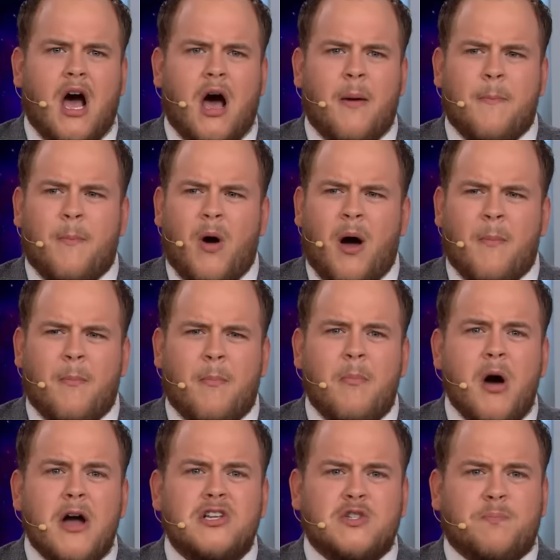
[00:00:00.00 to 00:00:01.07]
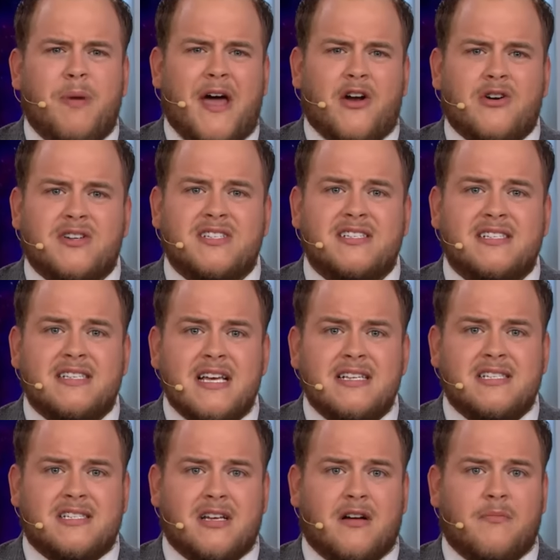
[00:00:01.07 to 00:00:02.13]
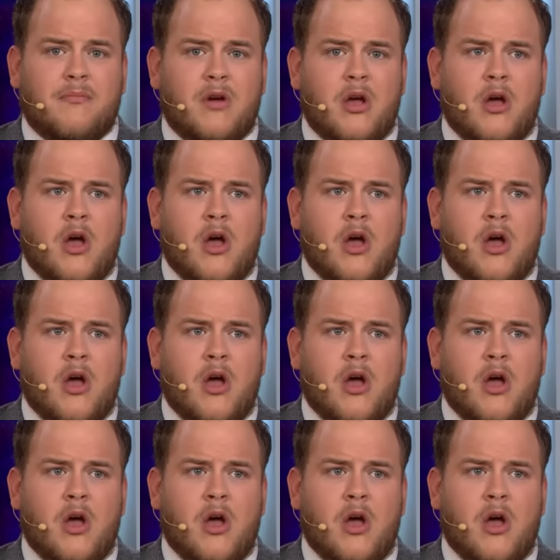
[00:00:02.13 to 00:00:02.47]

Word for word: um, a much better system.